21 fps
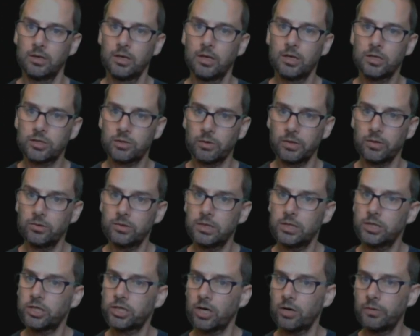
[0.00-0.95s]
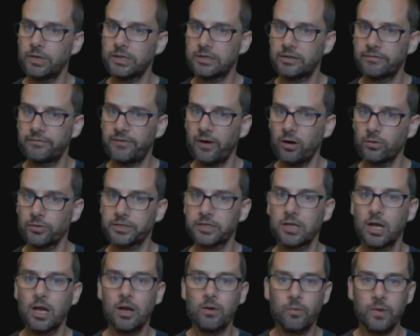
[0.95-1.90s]
So in order to show it's false,
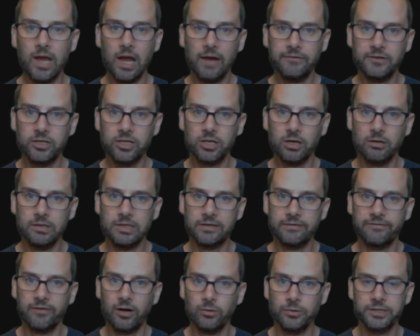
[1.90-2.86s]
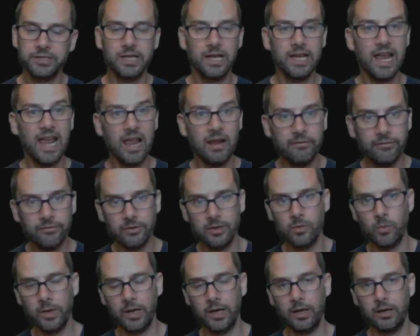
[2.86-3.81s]
we have to show it's false
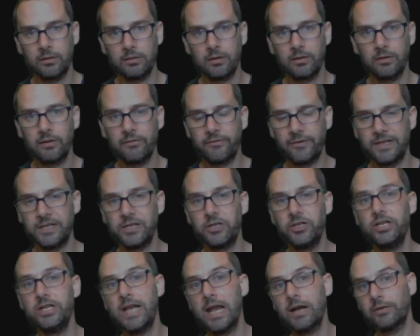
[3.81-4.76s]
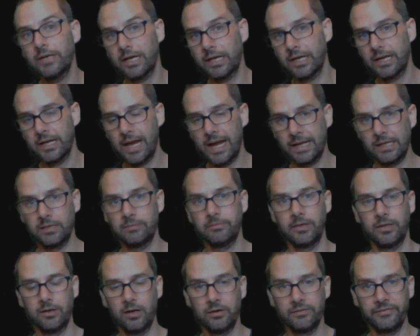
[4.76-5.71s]
everywhere, for generic
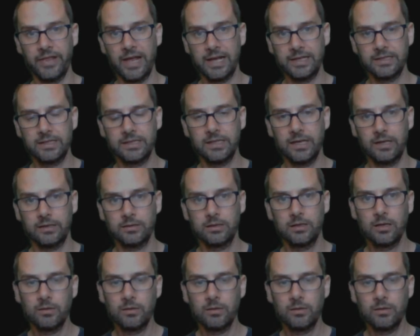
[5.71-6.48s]
element of that set.